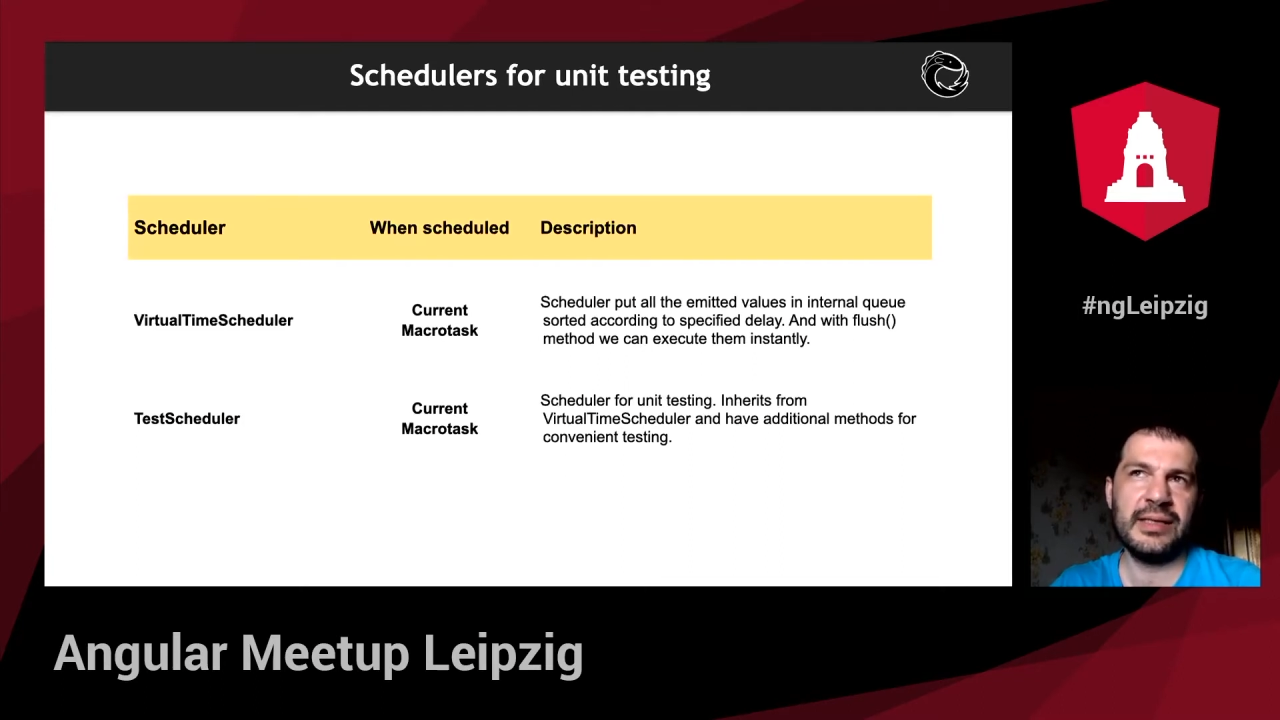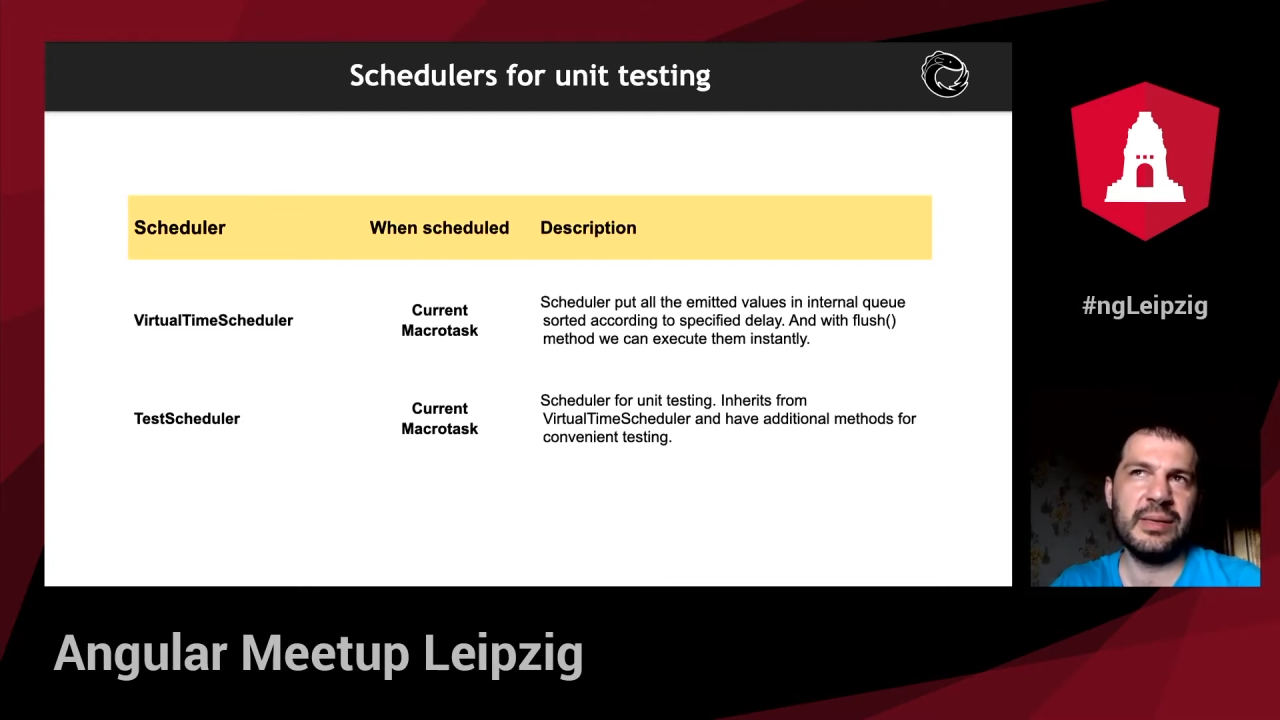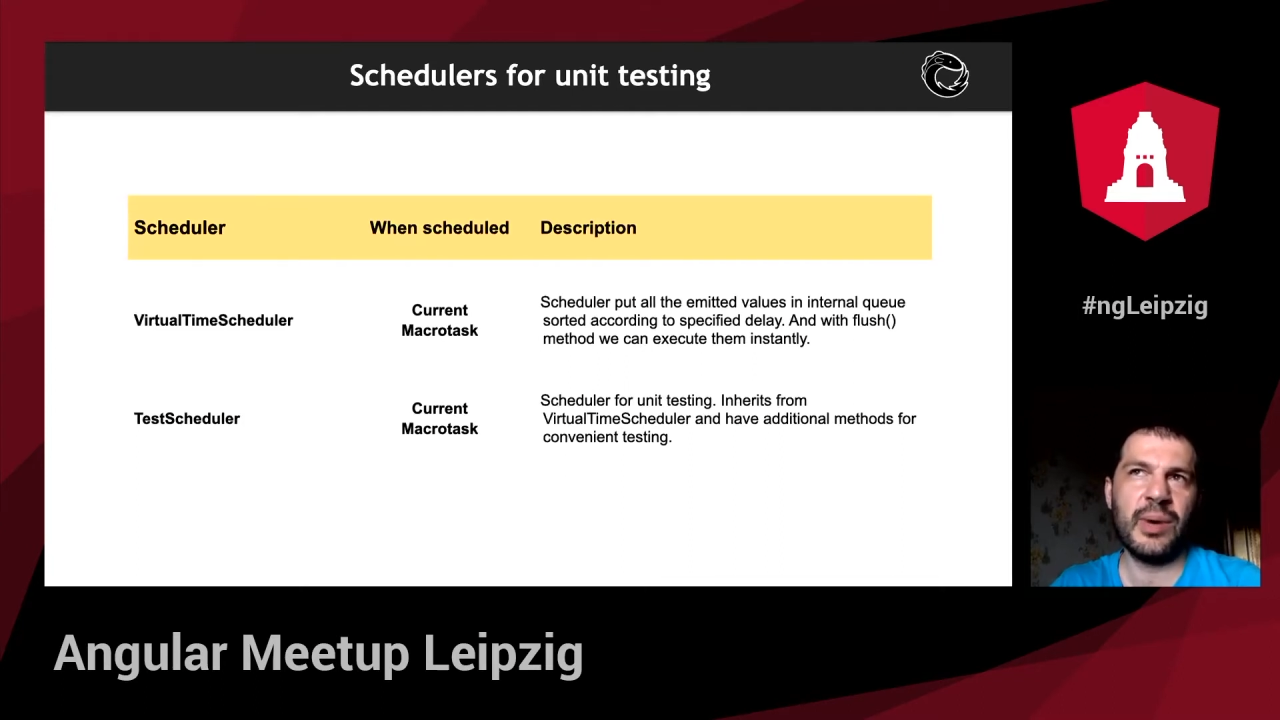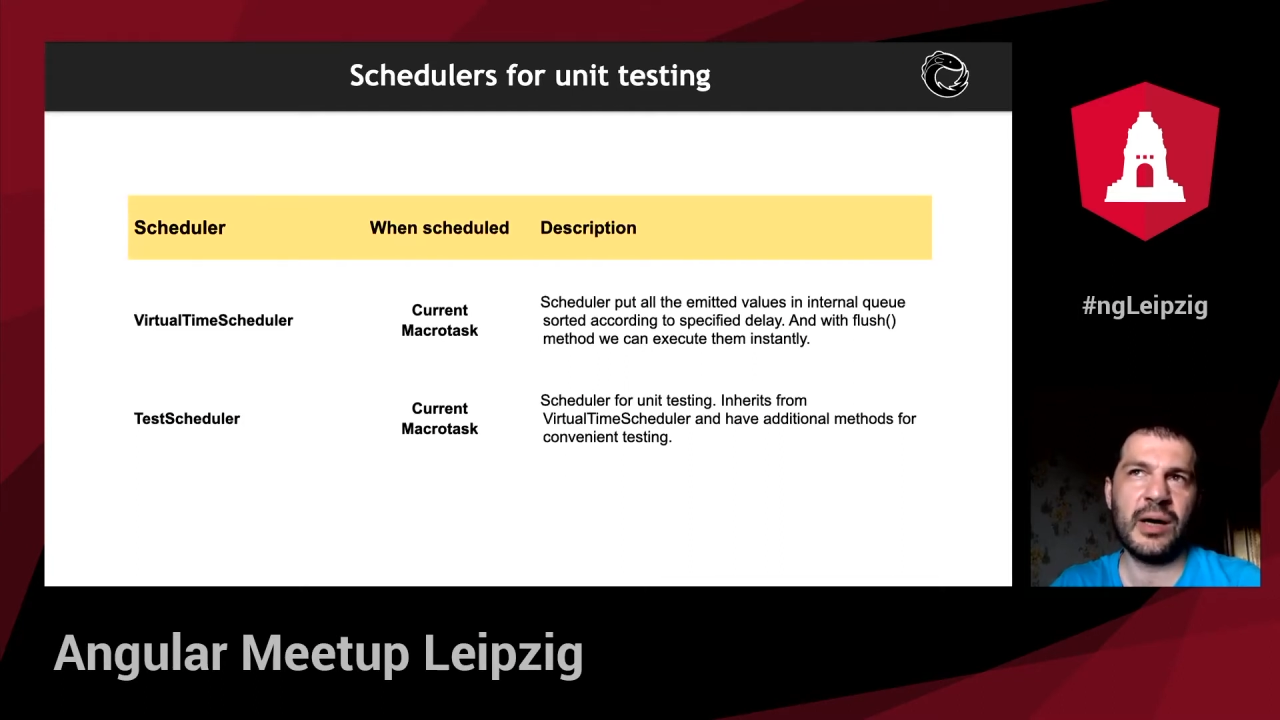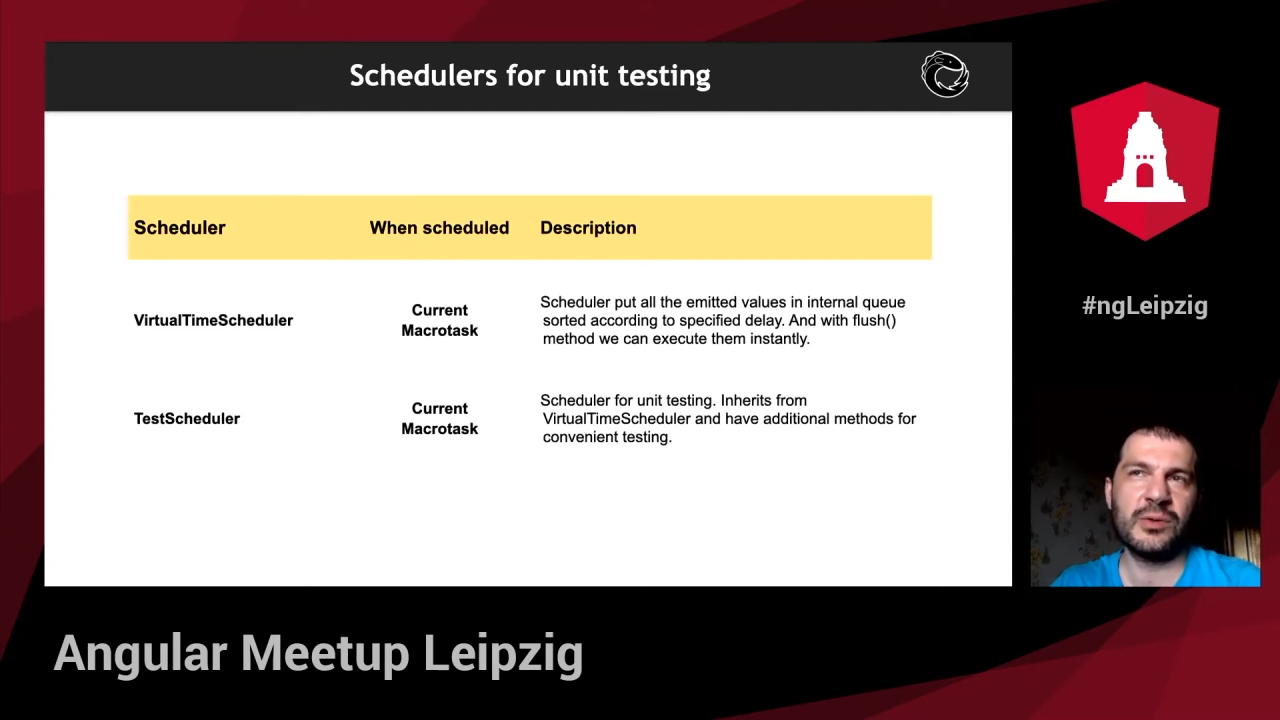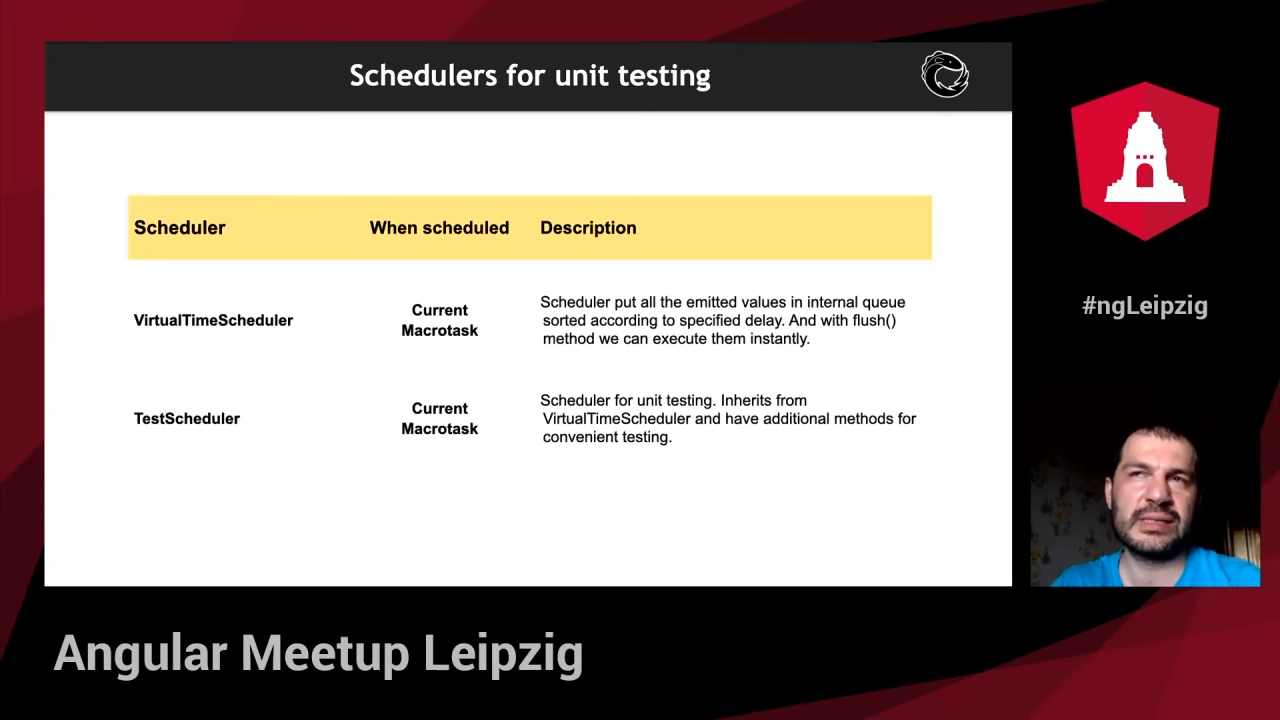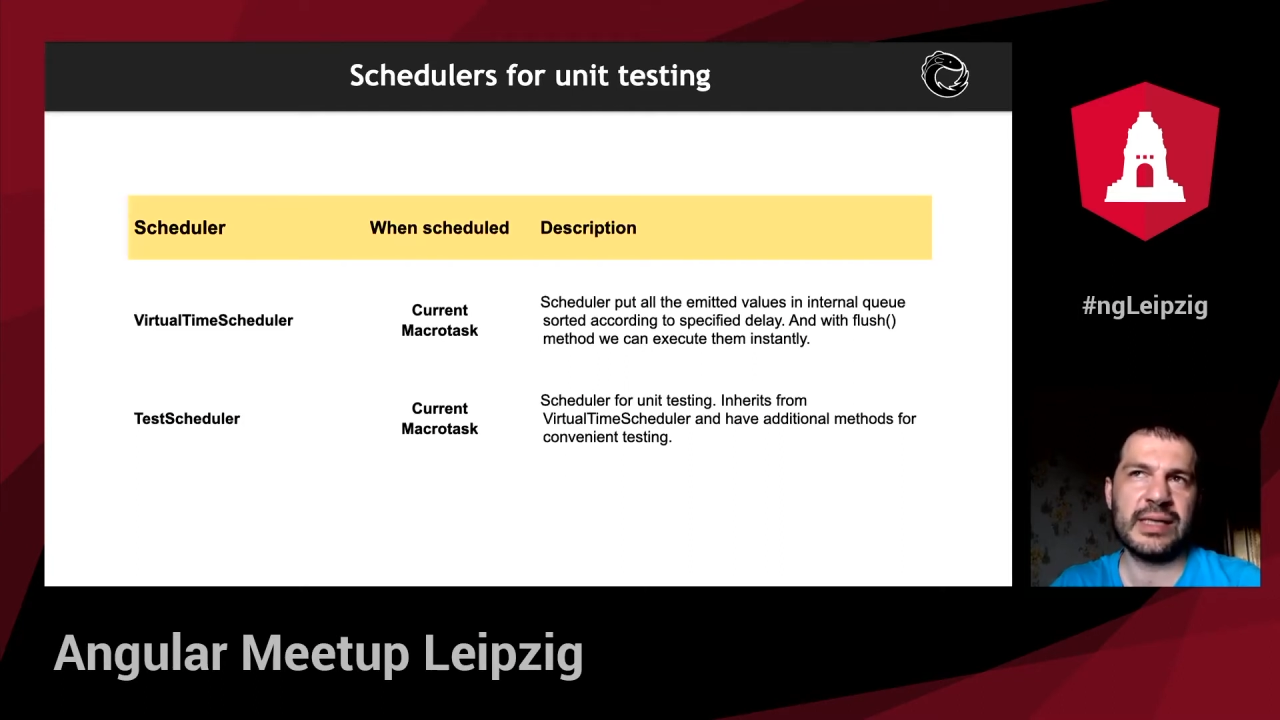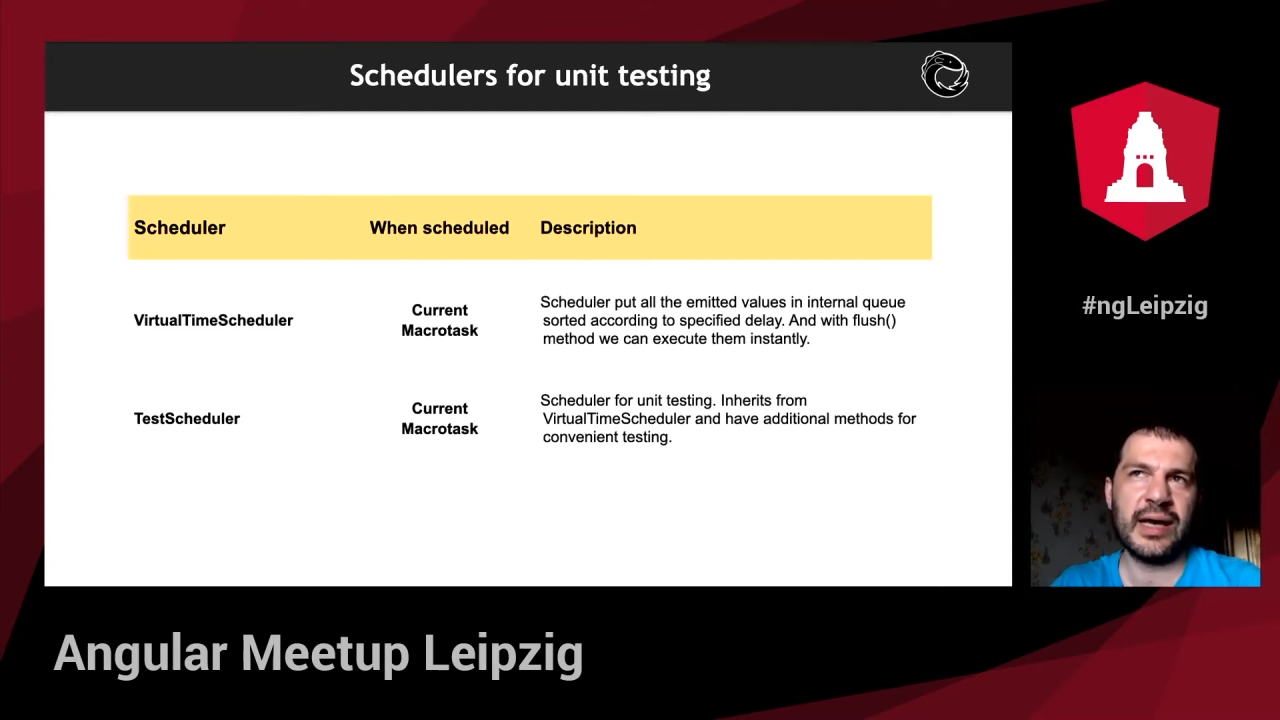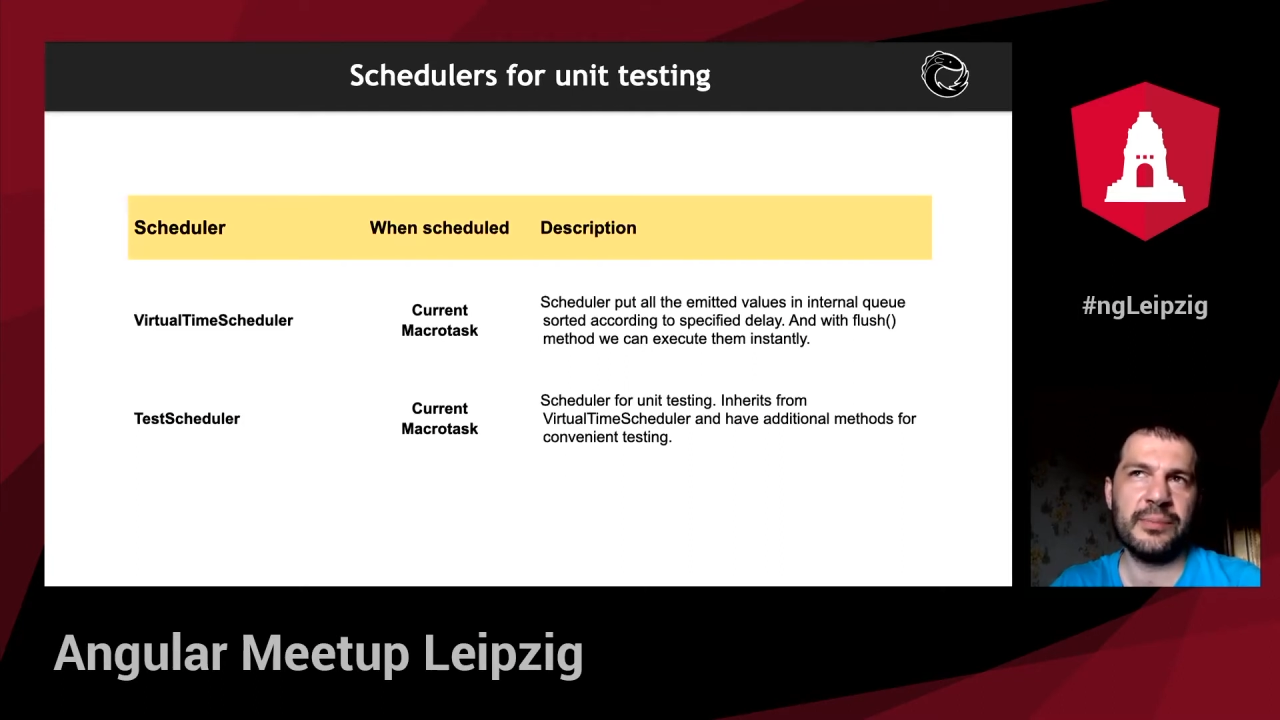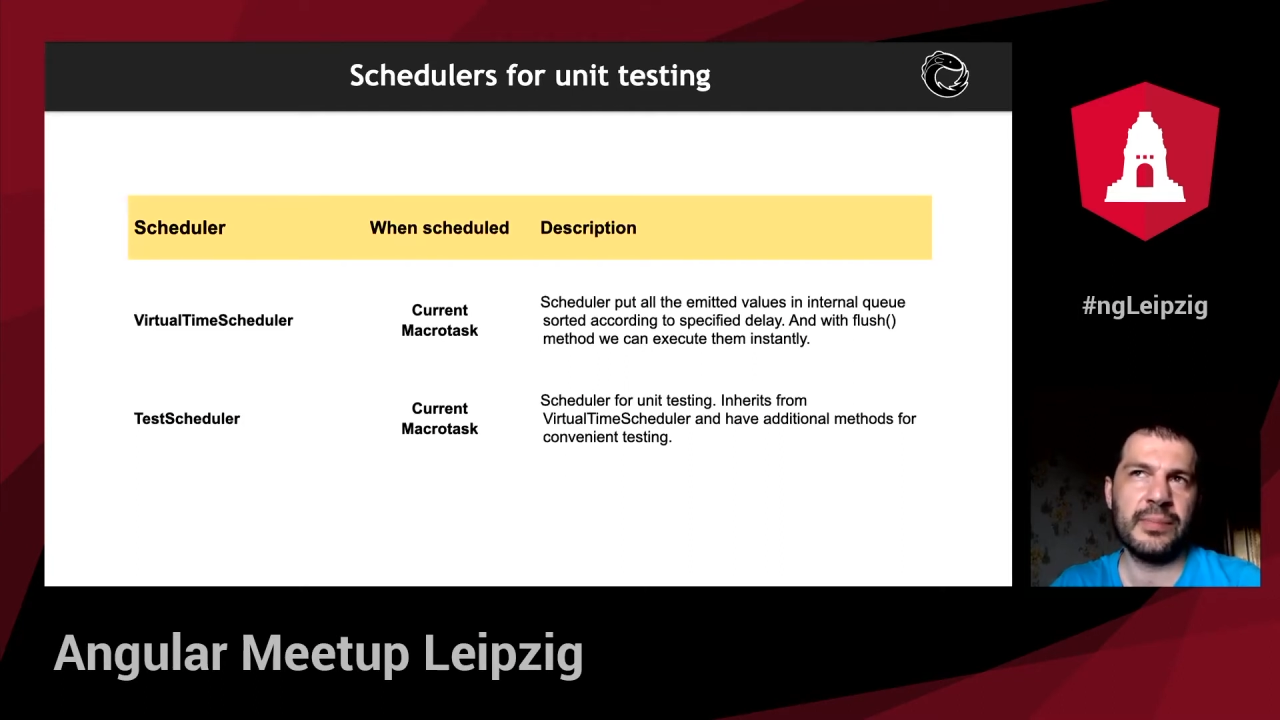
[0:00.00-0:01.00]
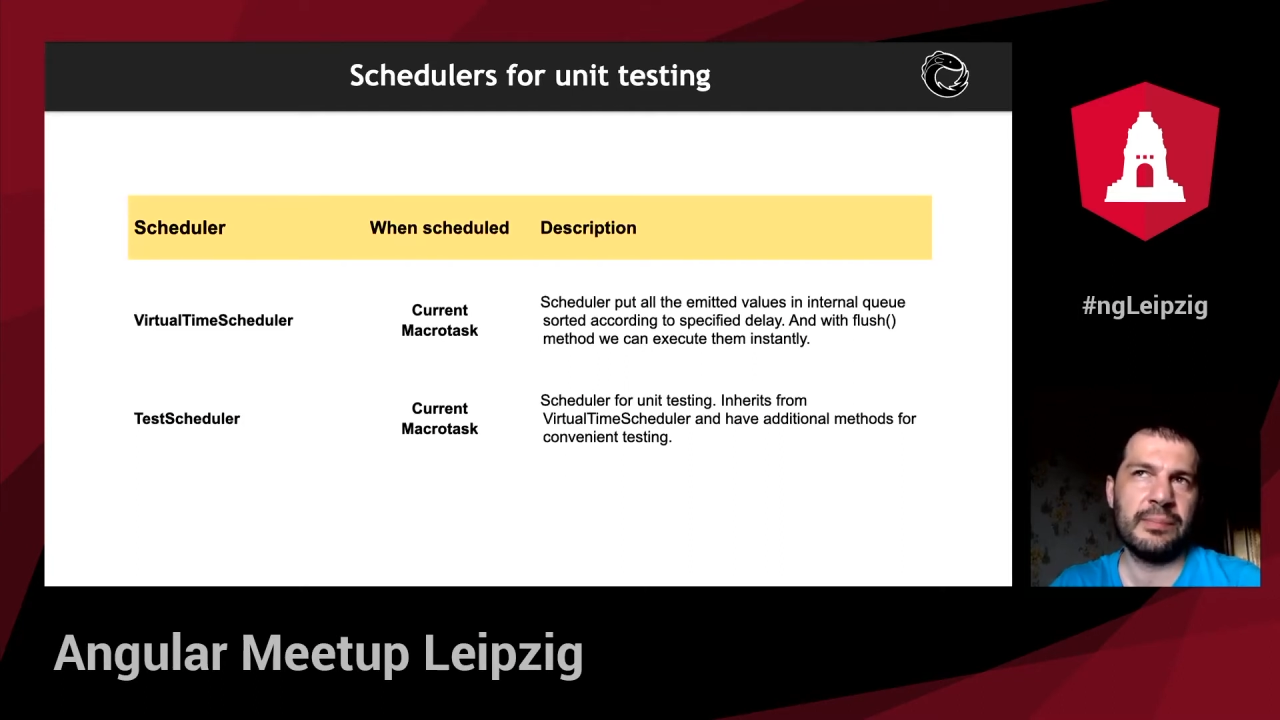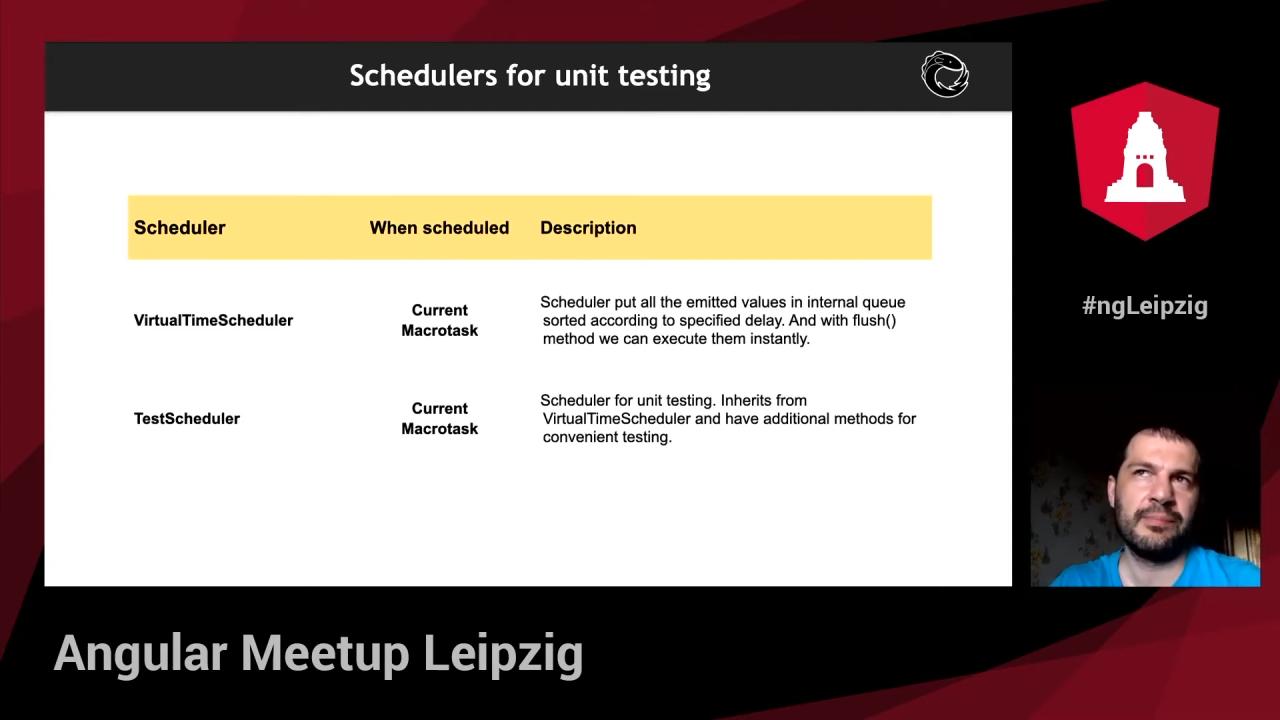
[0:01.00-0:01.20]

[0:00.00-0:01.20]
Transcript: debounce time,